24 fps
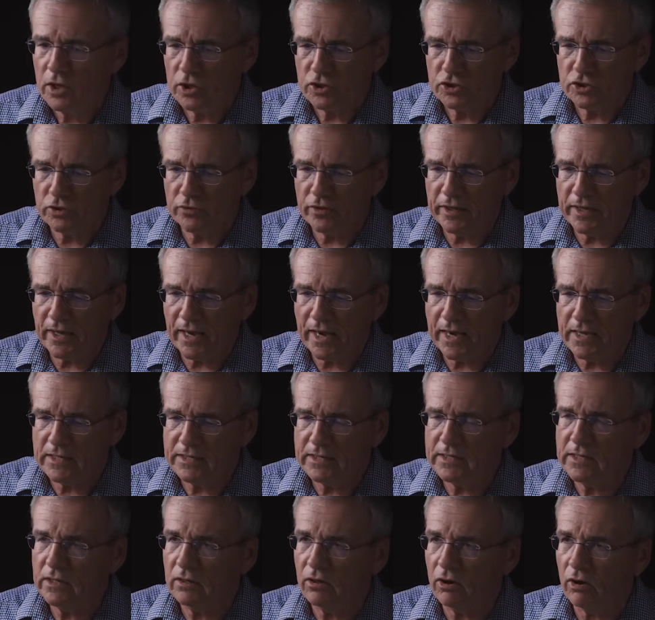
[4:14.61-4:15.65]
So the
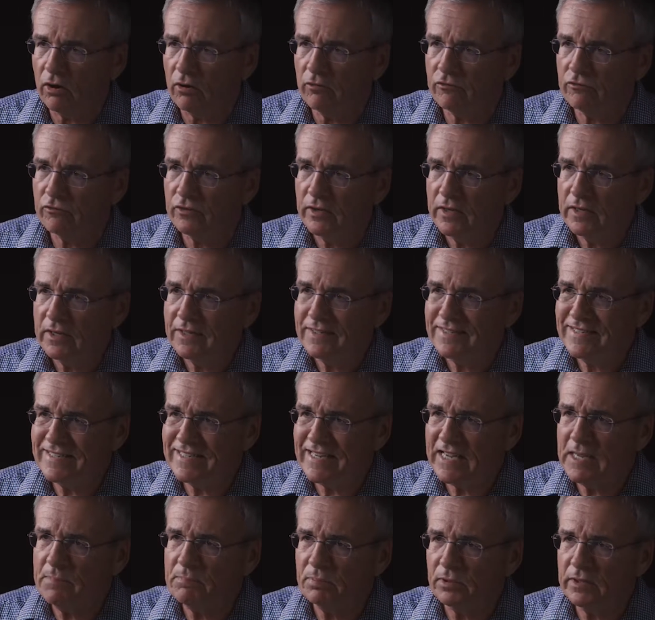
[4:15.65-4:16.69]
idea of
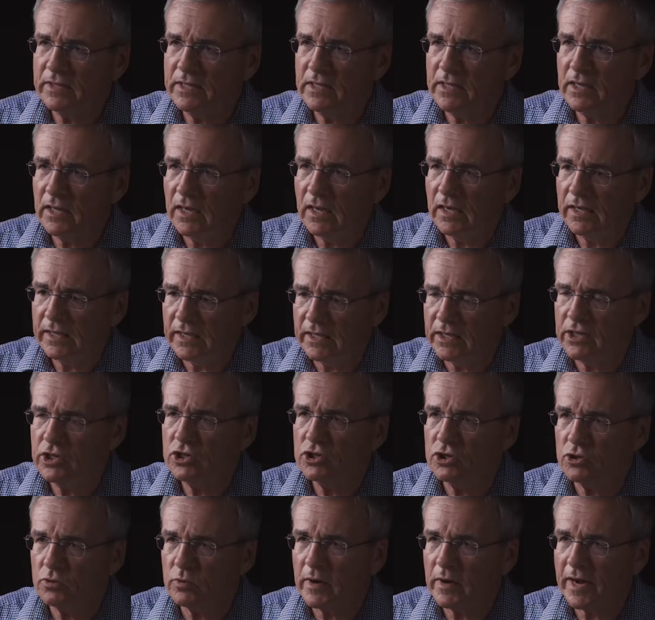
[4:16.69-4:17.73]
deeply
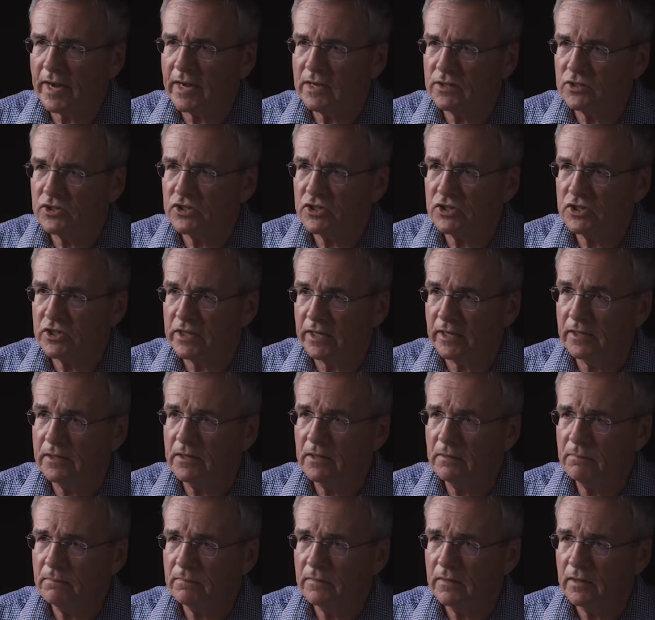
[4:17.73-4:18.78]
ingrained
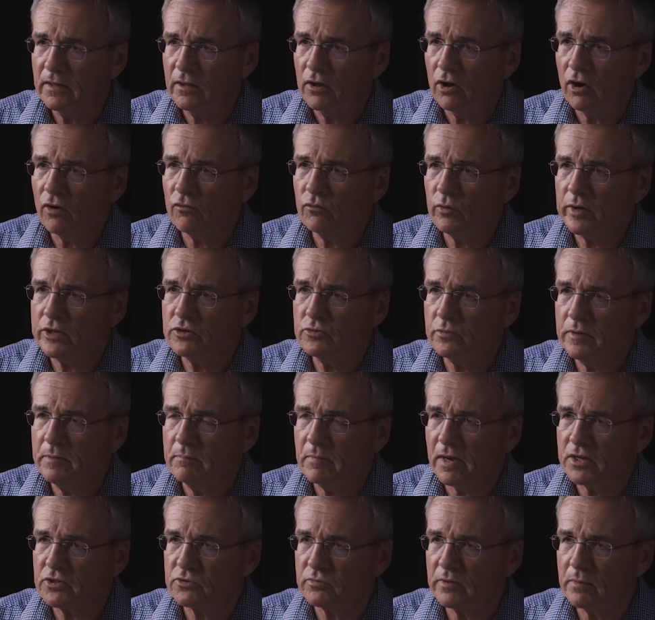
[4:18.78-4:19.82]
sin, of which we
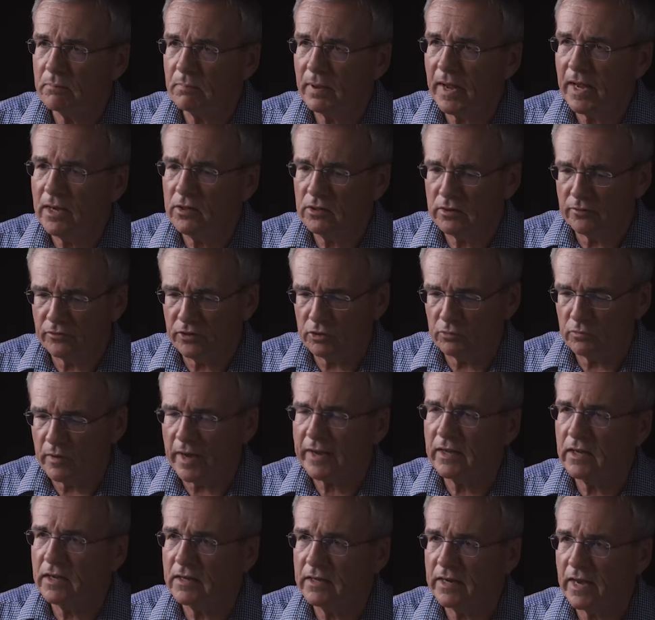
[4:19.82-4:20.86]
must repent of, and
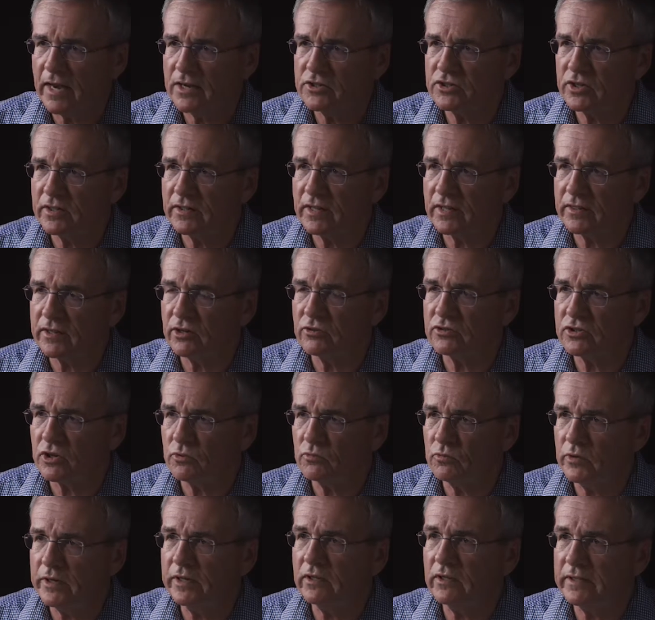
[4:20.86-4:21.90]
recognizing that there's a
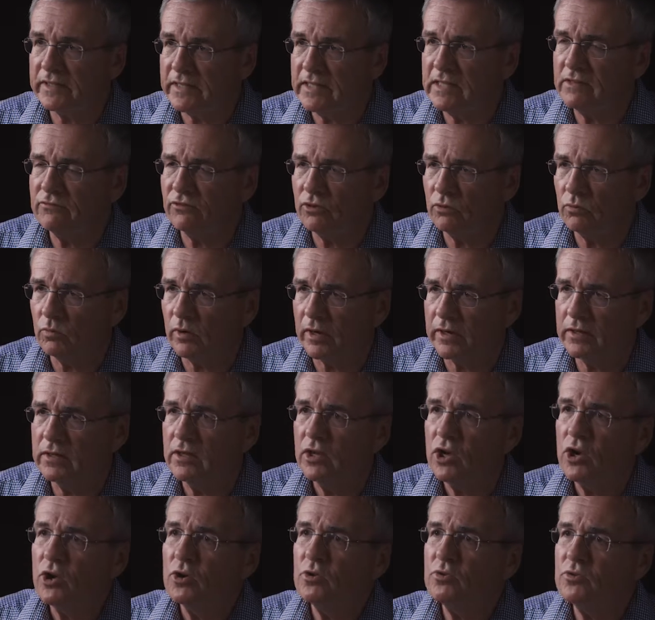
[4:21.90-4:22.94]
real evil one
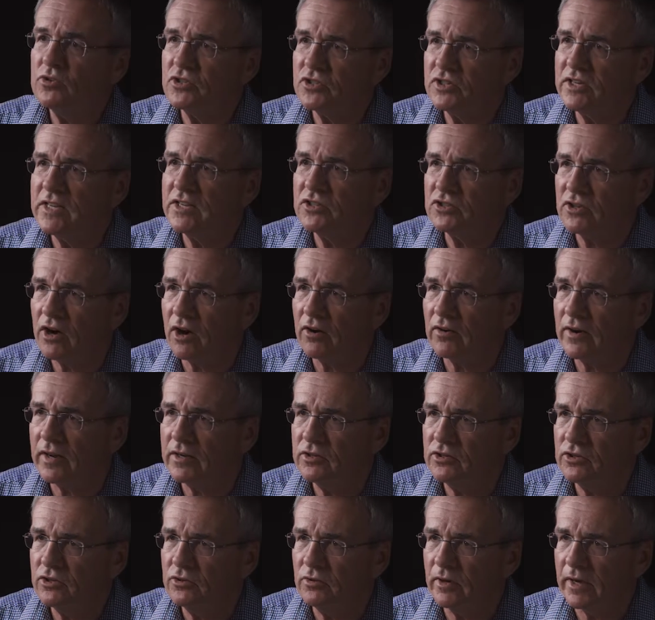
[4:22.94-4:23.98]
who seeks our
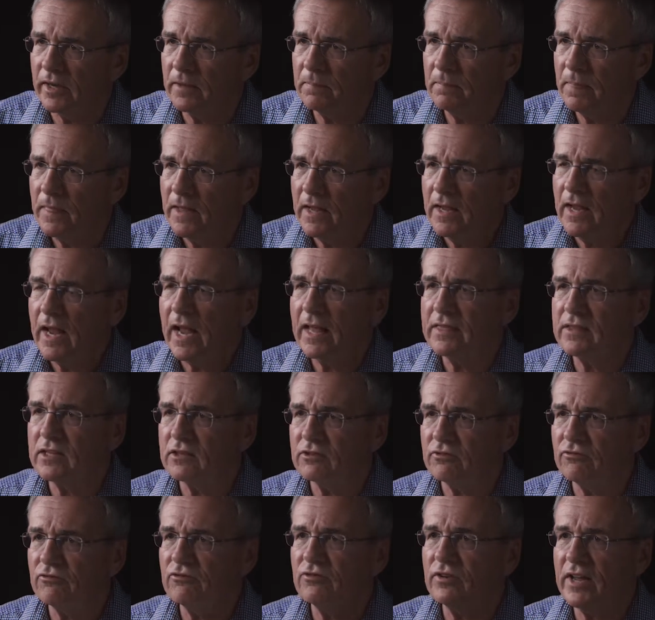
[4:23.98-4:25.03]
undoing, and
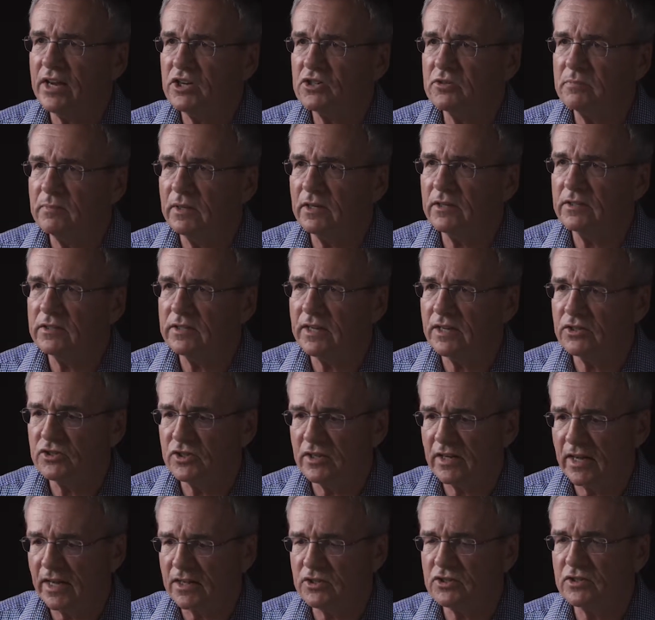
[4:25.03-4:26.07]
that the flesh militates
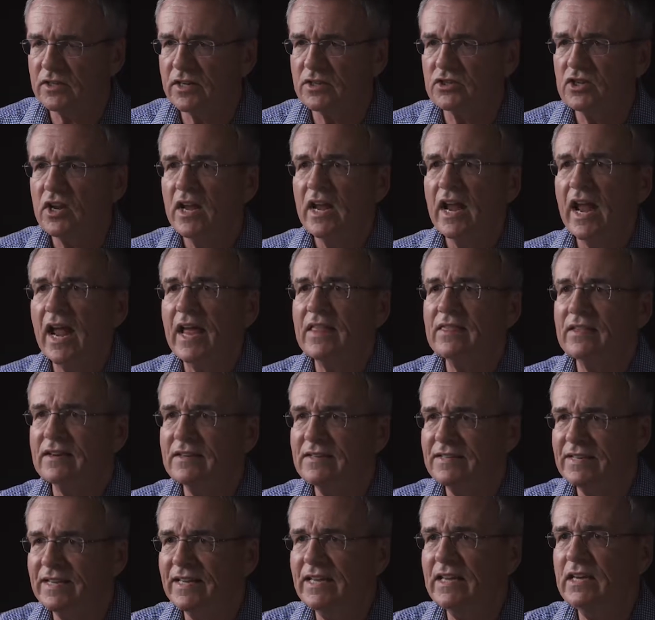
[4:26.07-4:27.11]
against us, and the
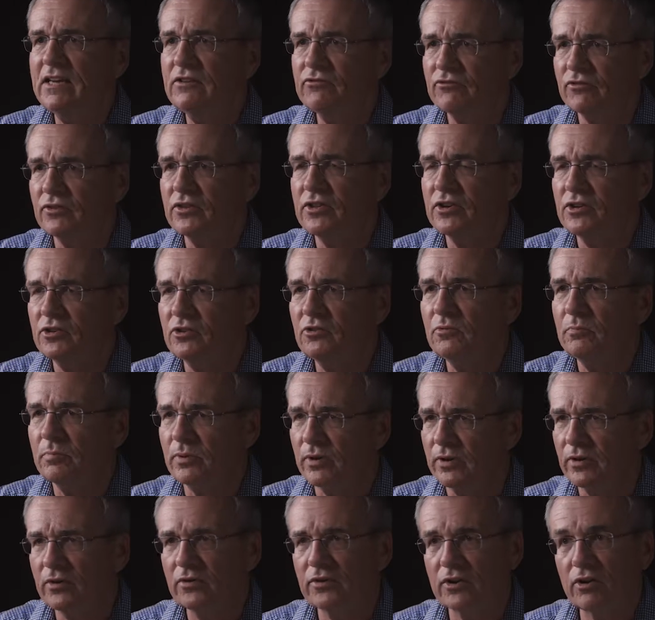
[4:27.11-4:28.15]
need for the new
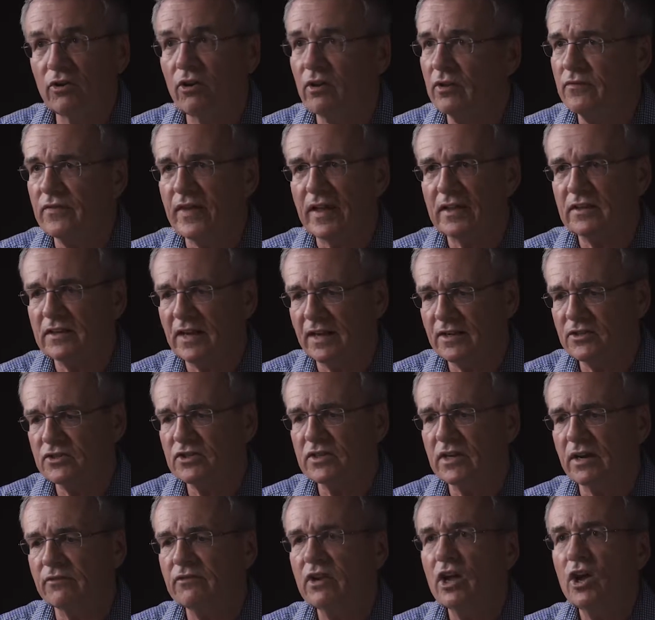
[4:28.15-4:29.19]
birth and all of that kind of
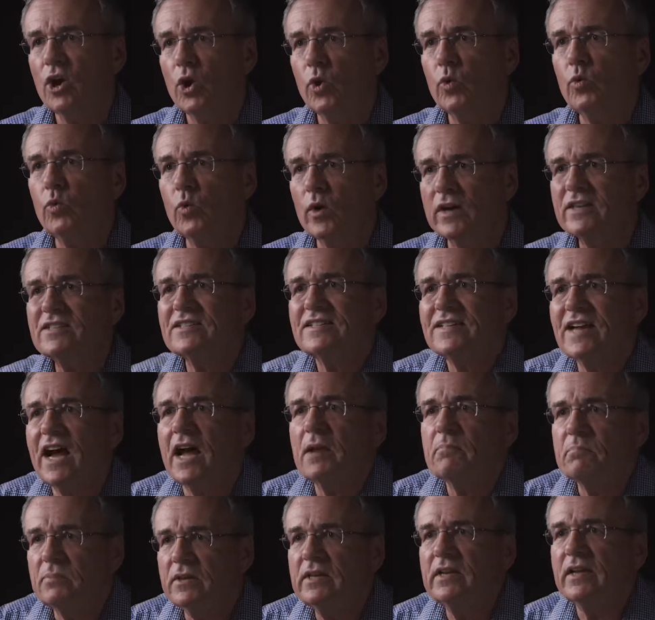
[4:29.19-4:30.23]
stuff was
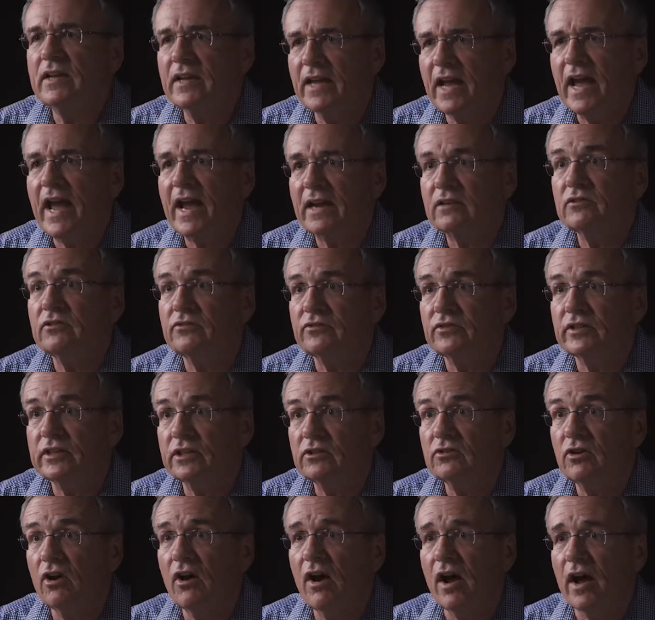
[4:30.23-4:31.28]
not being
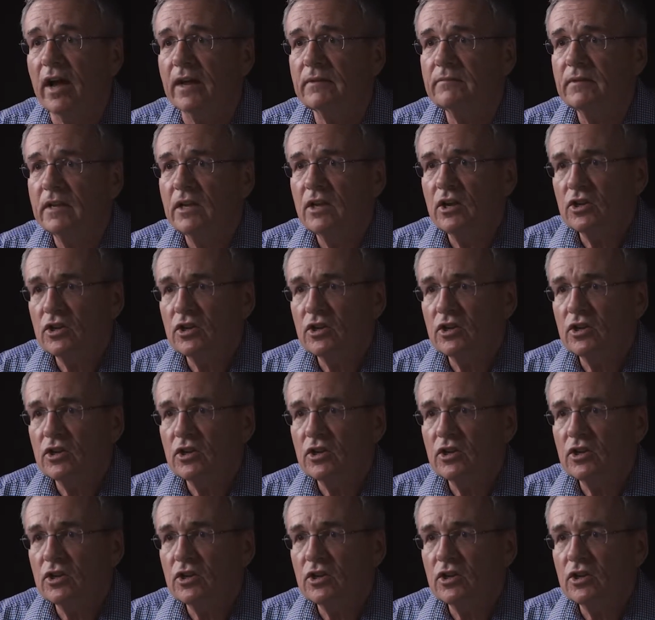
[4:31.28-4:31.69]
actively taught.